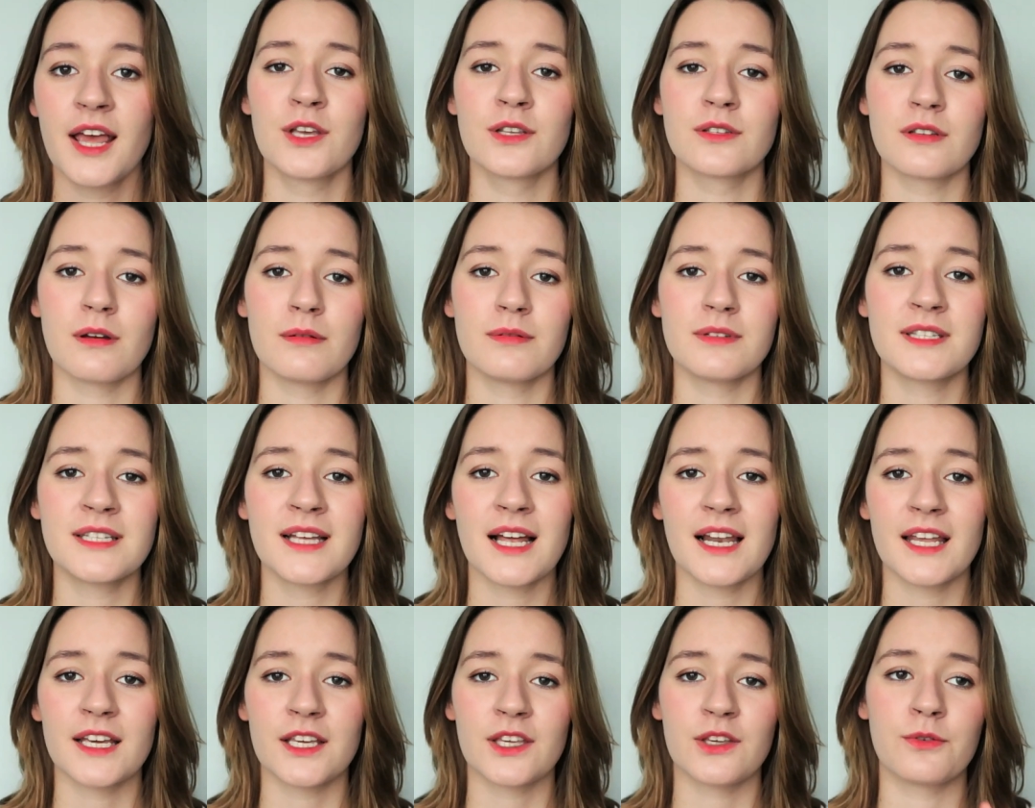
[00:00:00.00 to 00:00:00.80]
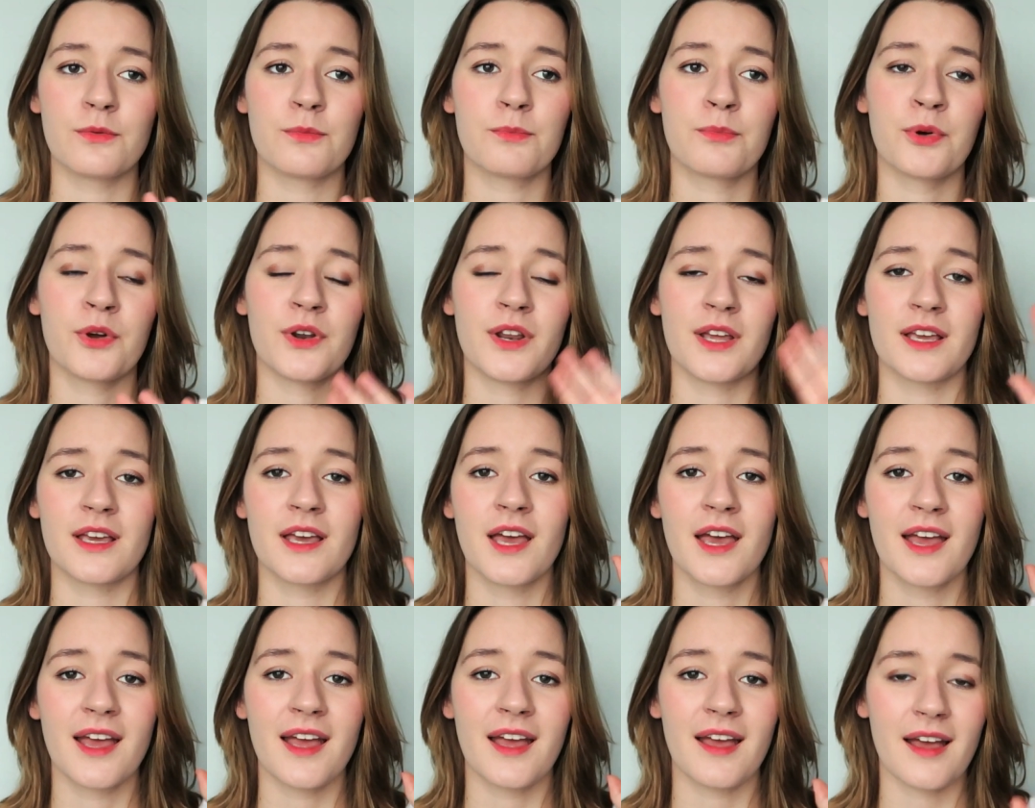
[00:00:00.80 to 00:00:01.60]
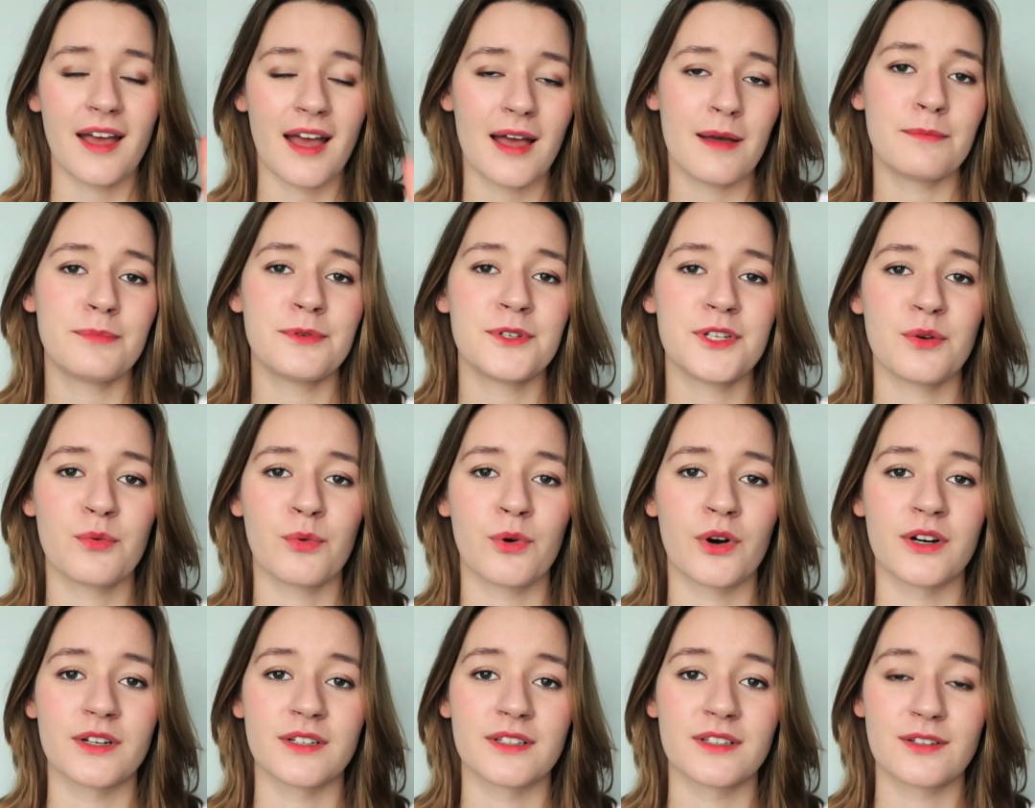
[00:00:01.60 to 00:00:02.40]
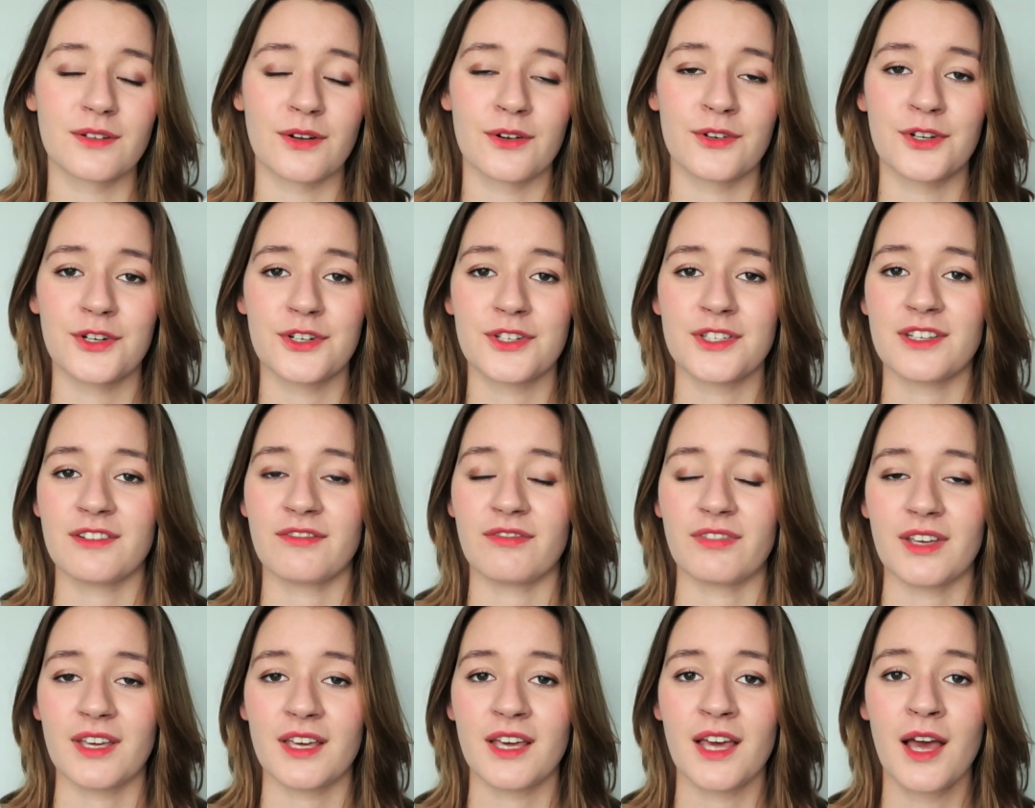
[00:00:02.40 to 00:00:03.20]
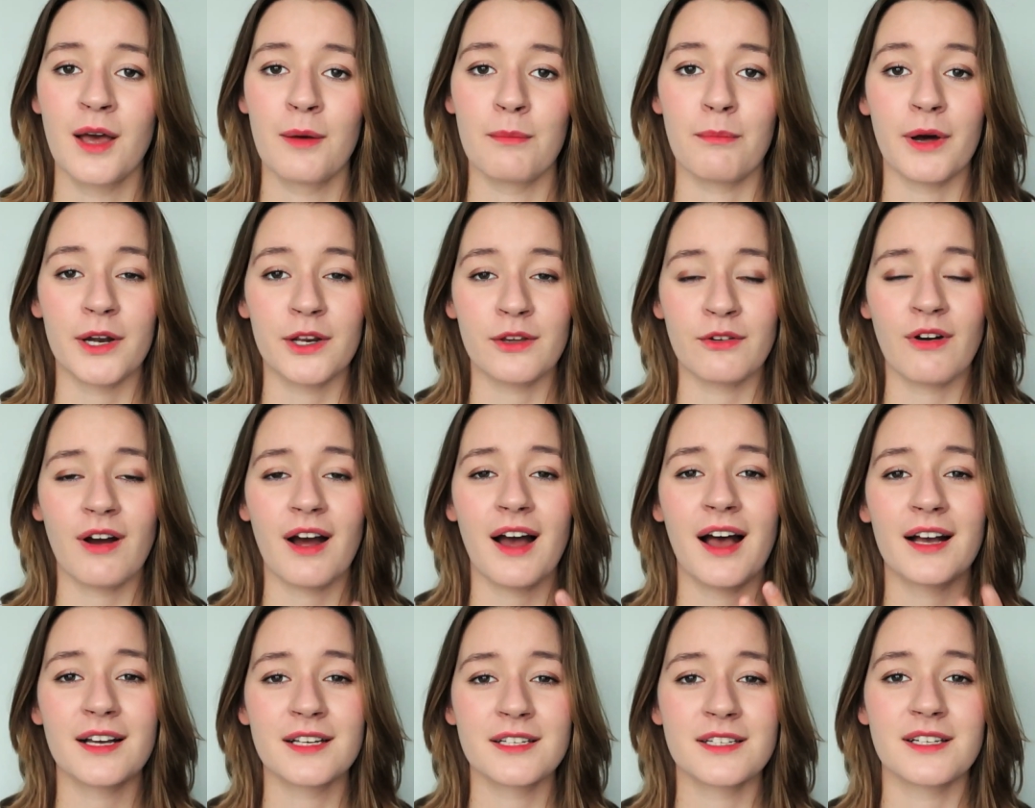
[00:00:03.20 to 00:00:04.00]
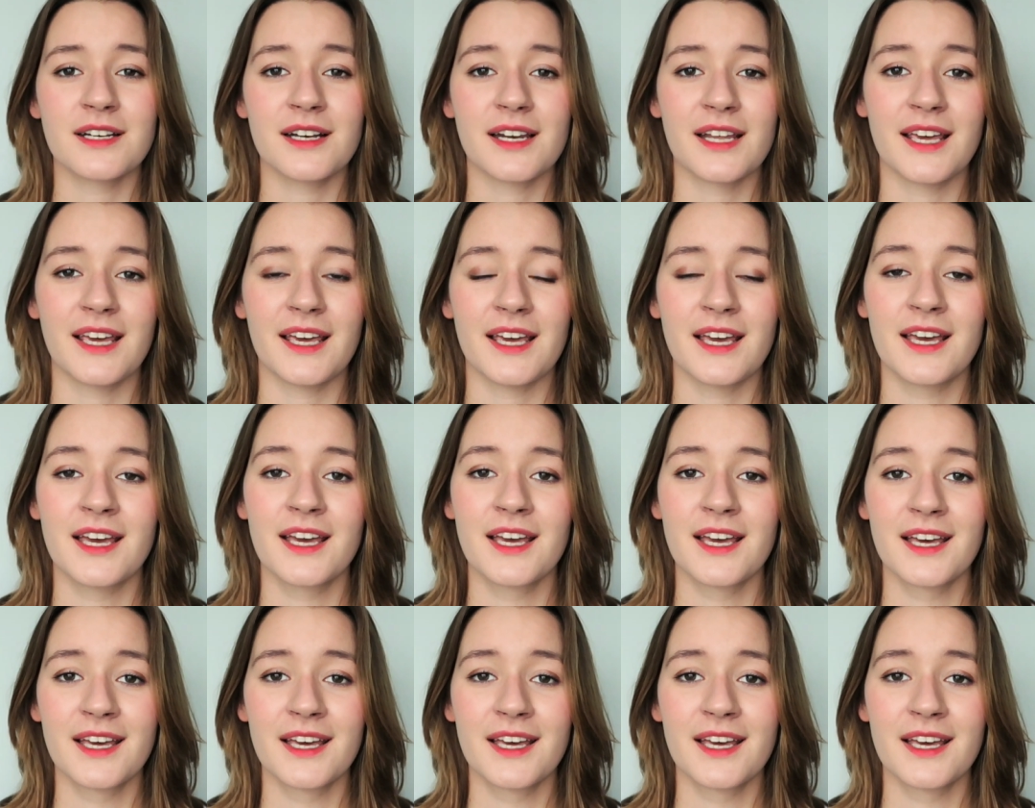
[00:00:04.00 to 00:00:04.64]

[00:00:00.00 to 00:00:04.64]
So it's not like you're putting empty words on your CV, but you're actually